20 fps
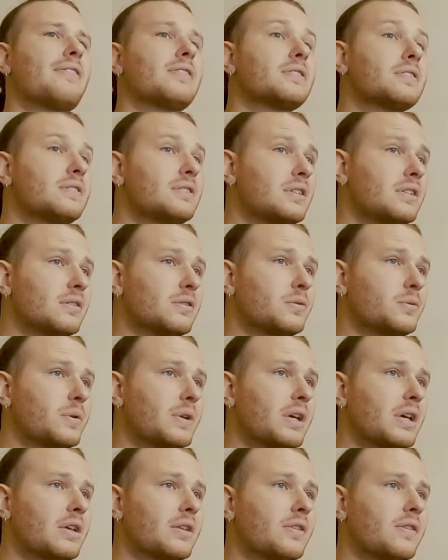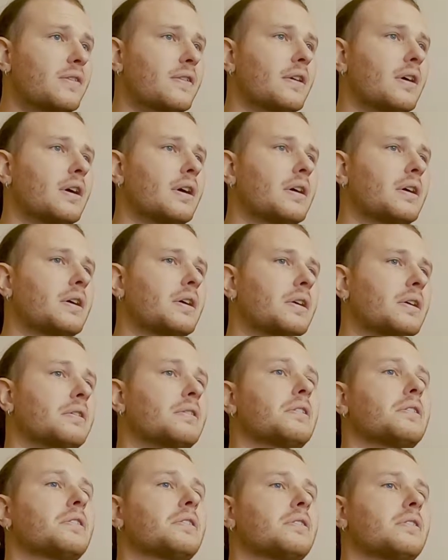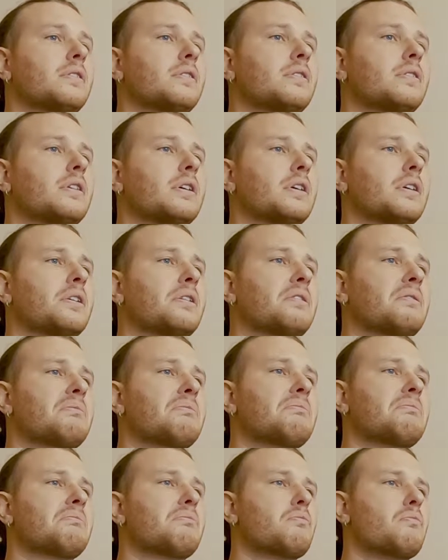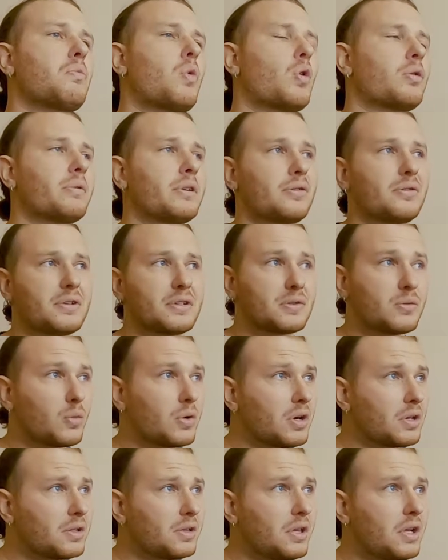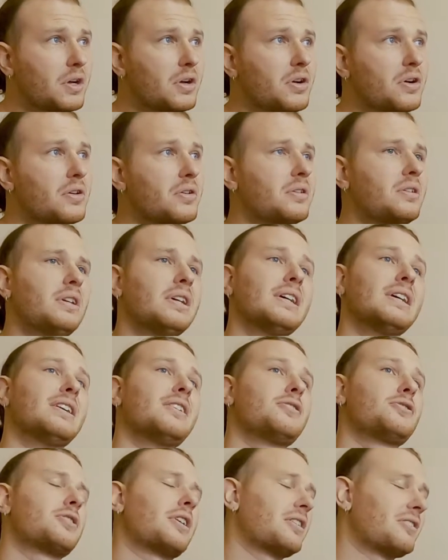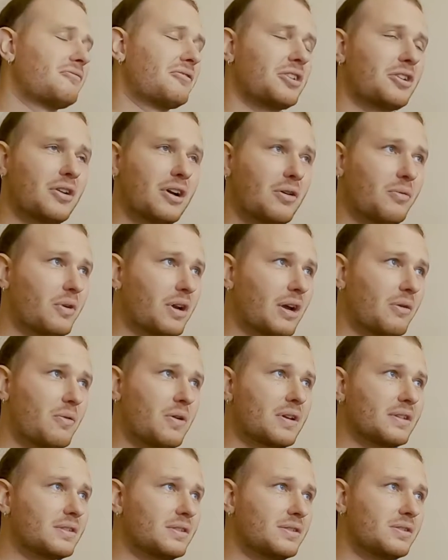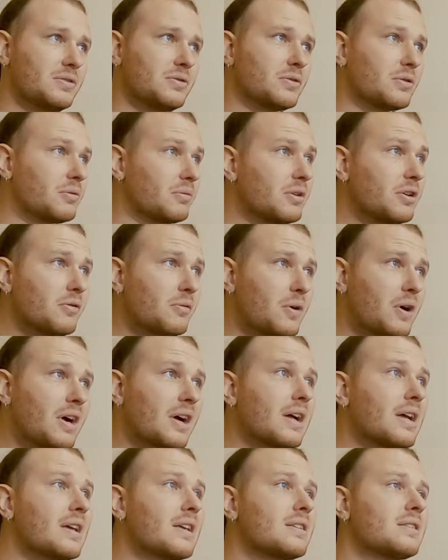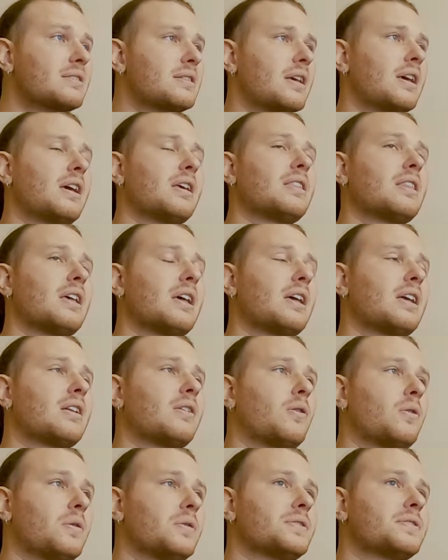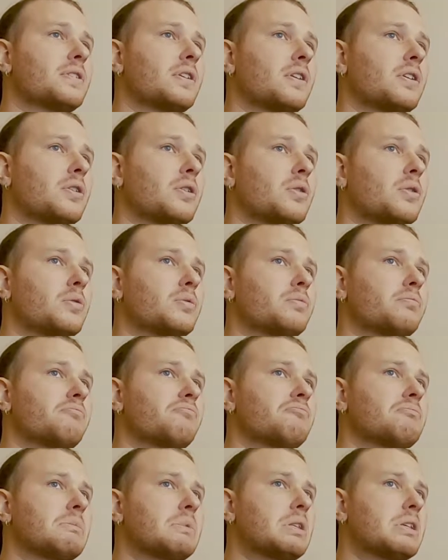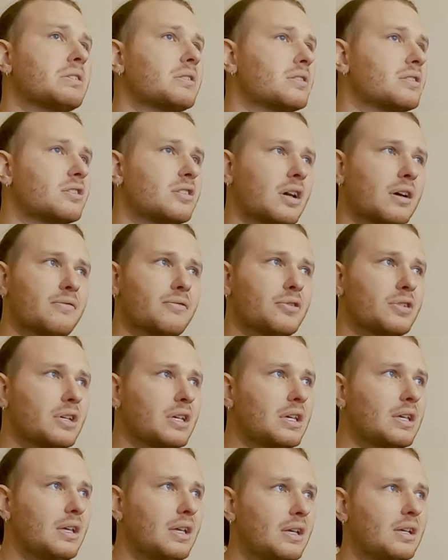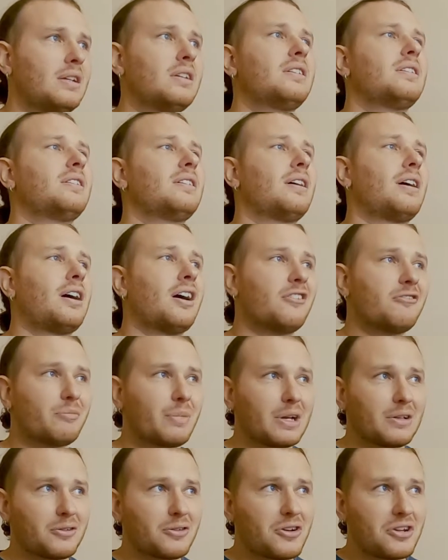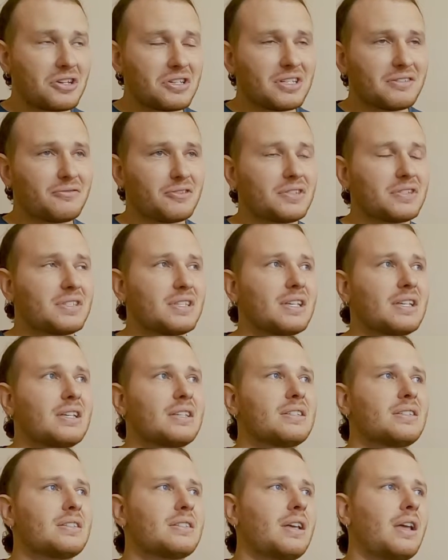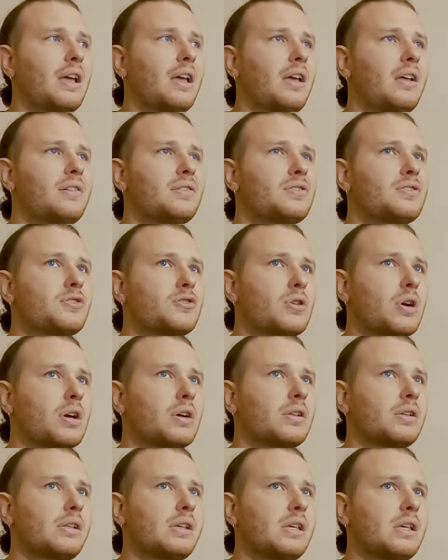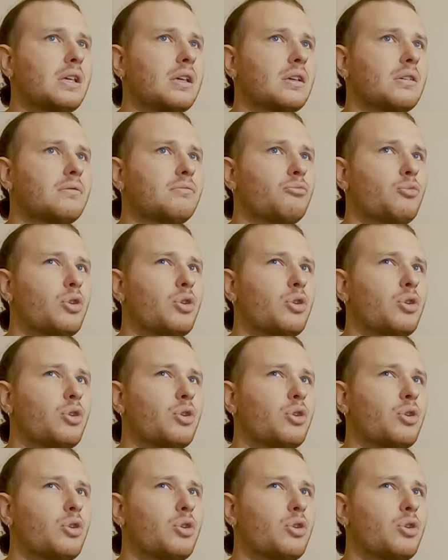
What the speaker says: Having to deal with the more rigorous workload, trying to figure out what I wanted to do career-wise, and then also this discovery of my learning differences and struggling